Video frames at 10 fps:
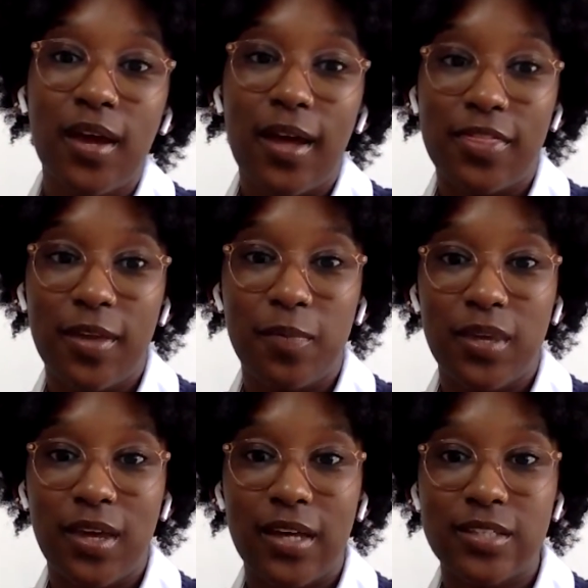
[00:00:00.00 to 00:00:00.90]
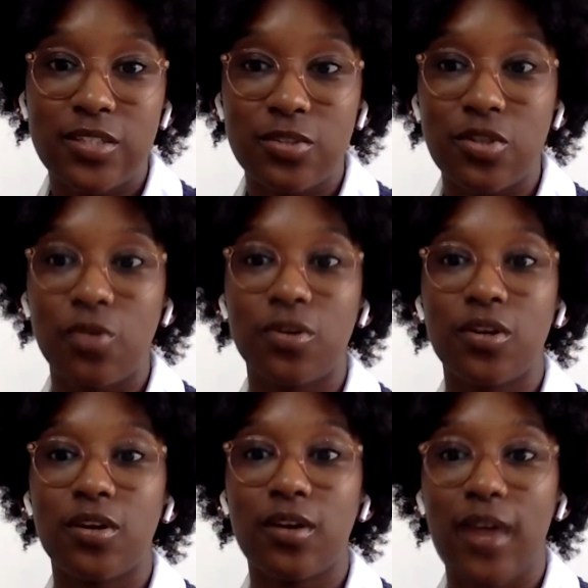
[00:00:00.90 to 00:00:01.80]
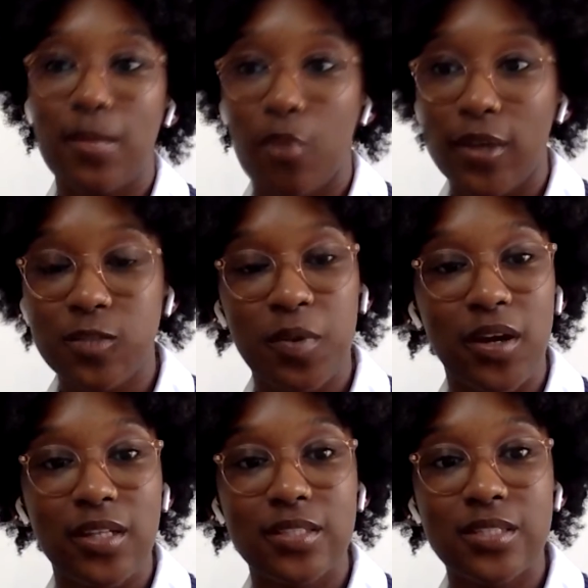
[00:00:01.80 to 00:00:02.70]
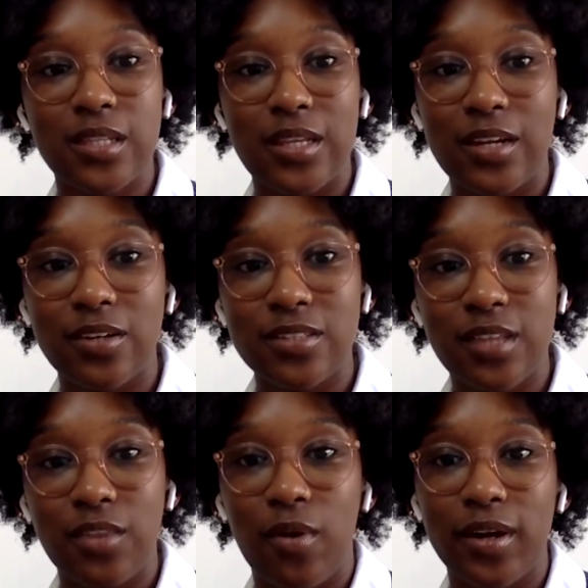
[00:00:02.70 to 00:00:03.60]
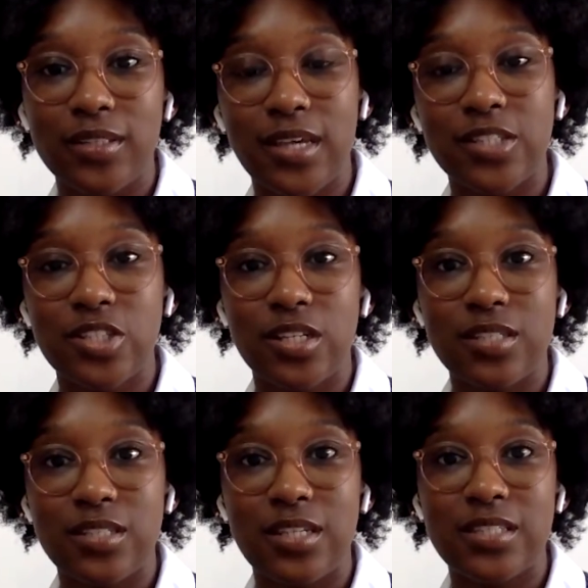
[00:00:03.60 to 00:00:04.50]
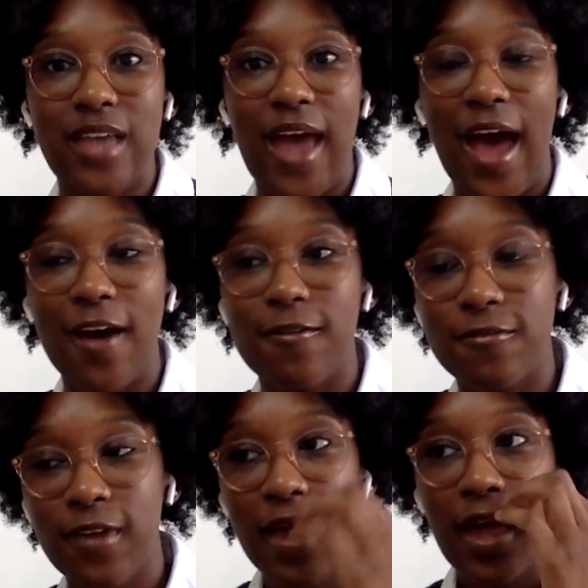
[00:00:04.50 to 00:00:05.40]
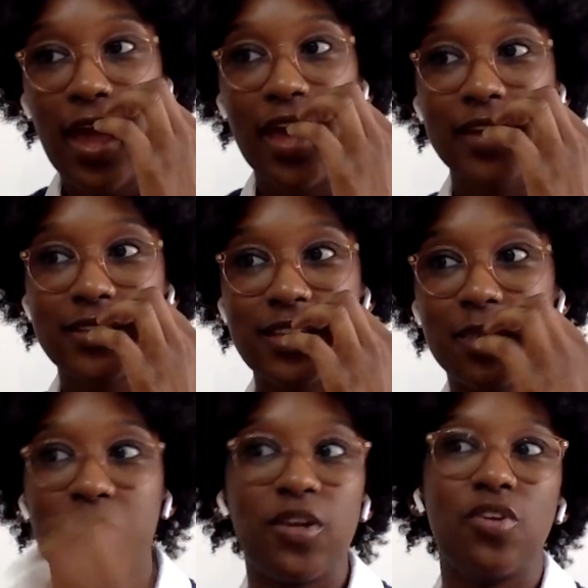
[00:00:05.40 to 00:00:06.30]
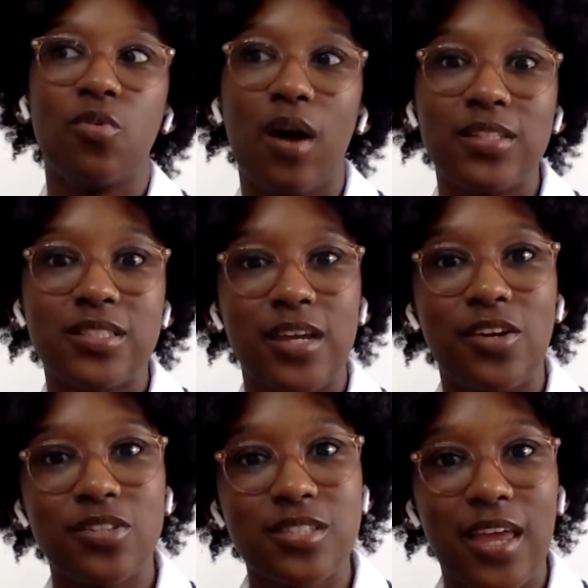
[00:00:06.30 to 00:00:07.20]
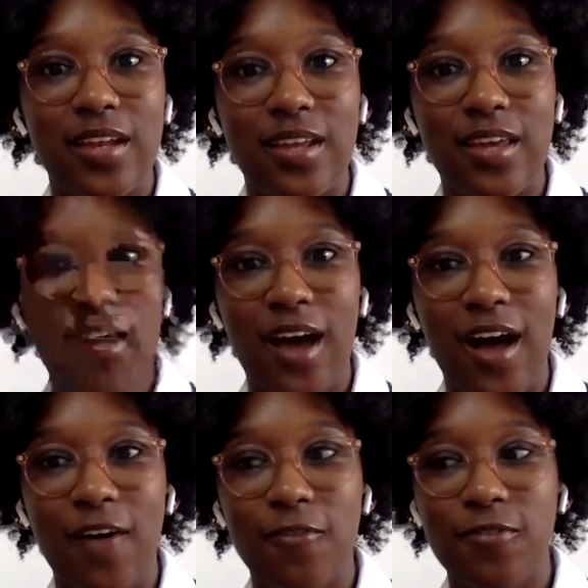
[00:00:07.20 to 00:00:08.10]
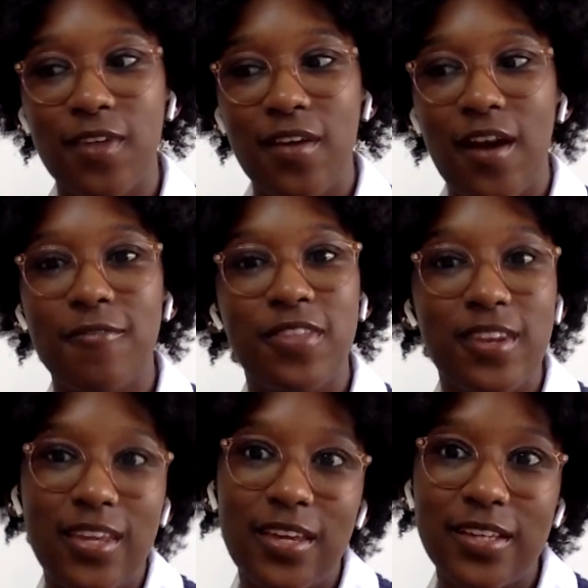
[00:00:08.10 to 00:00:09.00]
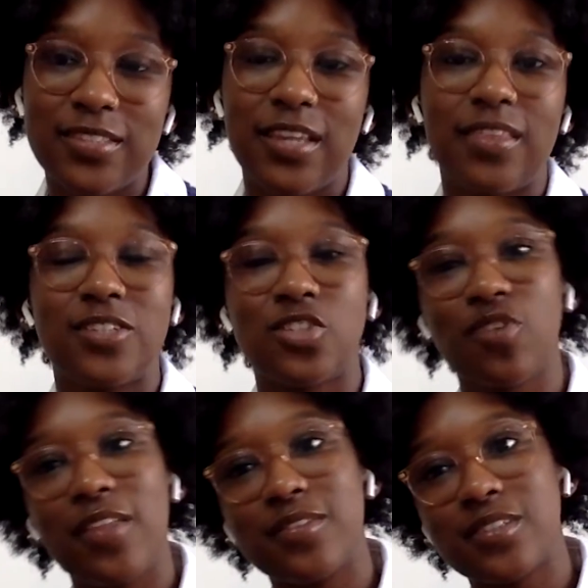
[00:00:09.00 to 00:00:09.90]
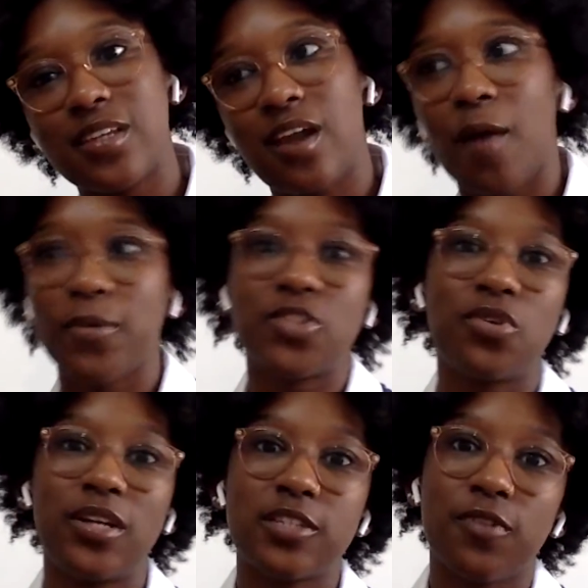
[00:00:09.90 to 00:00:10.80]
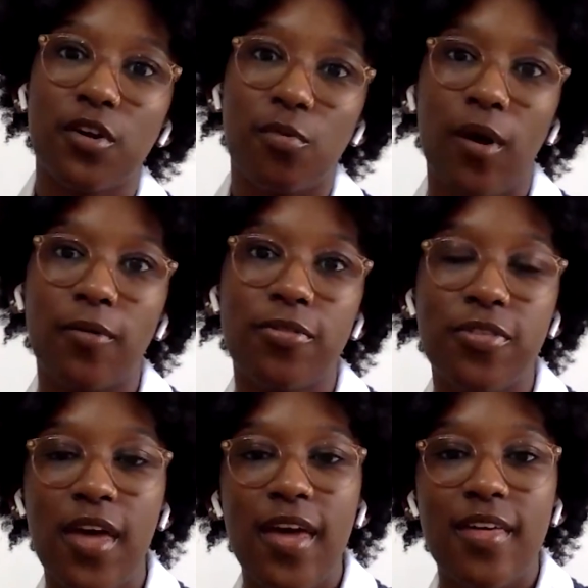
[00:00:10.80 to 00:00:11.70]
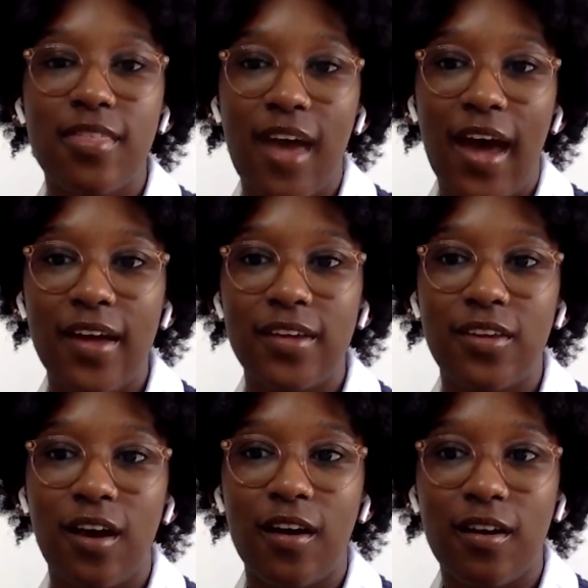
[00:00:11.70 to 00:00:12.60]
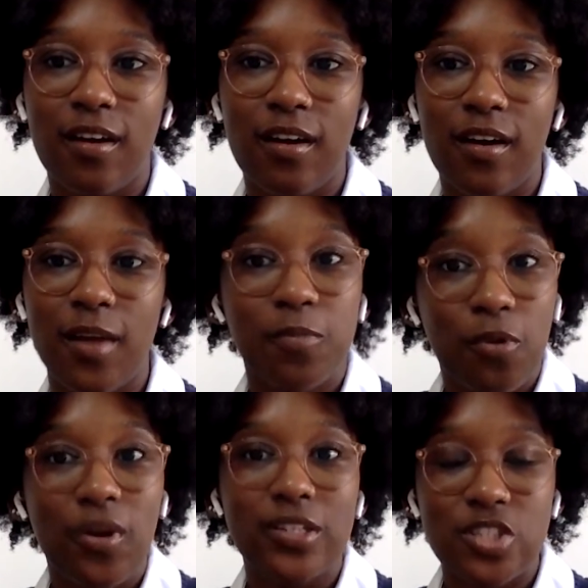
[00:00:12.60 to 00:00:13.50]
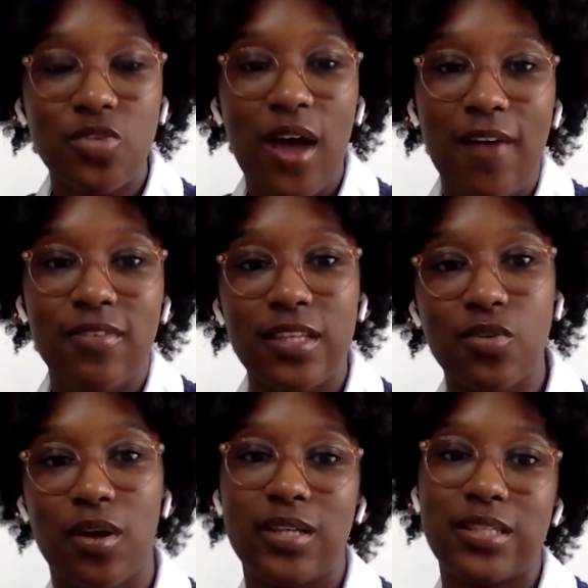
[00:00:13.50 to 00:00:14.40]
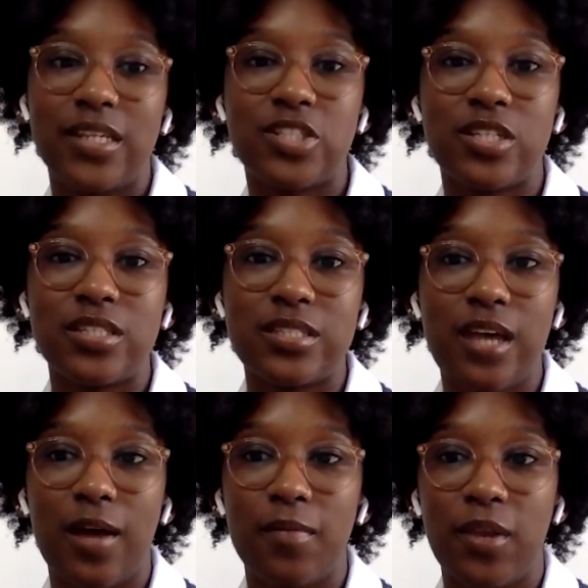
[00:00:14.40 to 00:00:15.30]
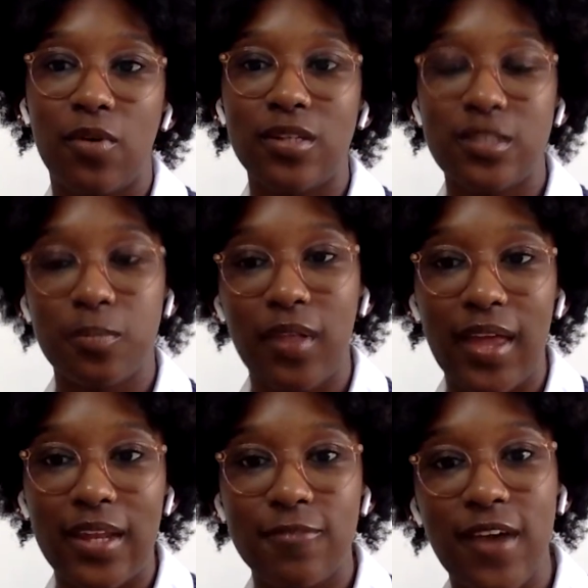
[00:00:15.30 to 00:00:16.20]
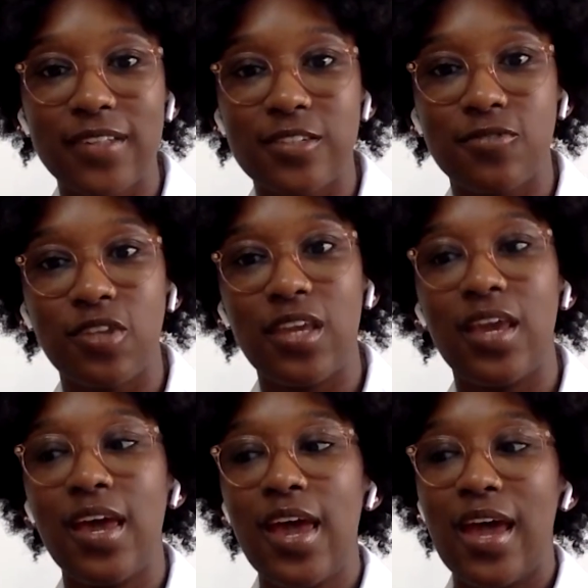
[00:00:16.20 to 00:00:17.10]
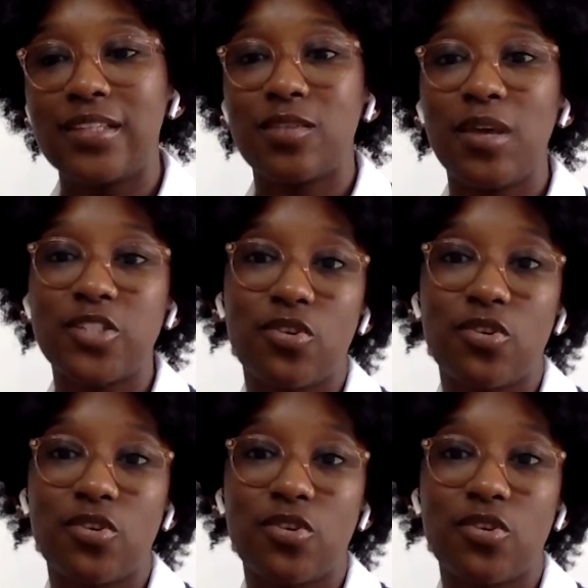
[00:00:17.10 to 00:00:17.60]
I think because those older and more experienced leaders in the organizations need to have a deep and nuanced understanding of the needs and the strengths and opportunities for growth that younger employees do have in these organizations, in order to plan effectively and to make sure